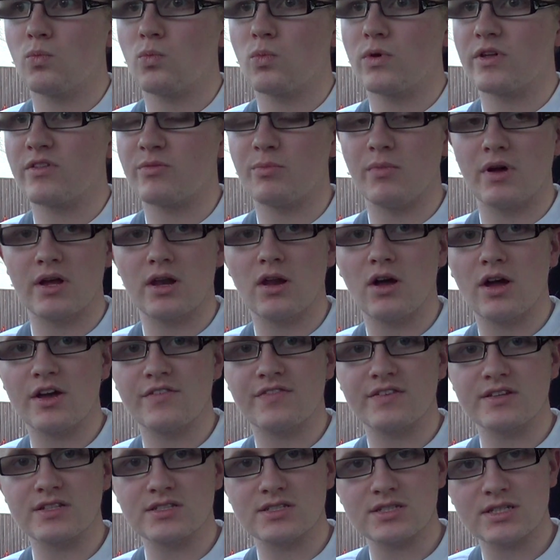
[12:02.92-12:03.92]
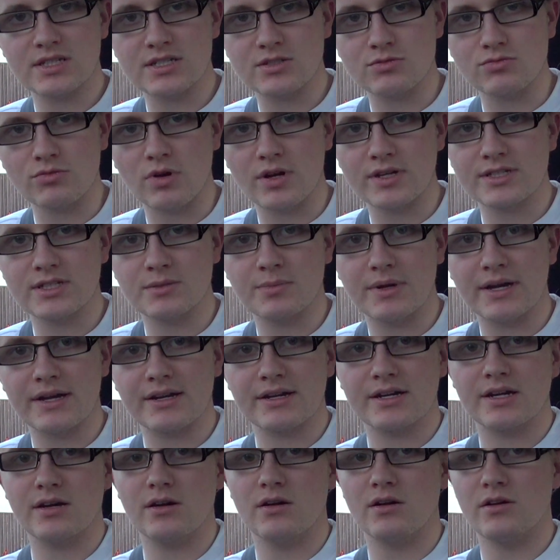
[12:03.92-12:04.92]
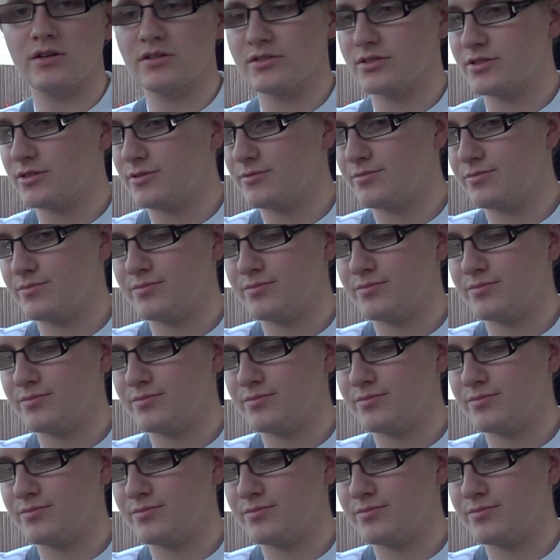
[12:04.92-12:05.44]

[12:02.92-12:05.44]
with my life is write about cars.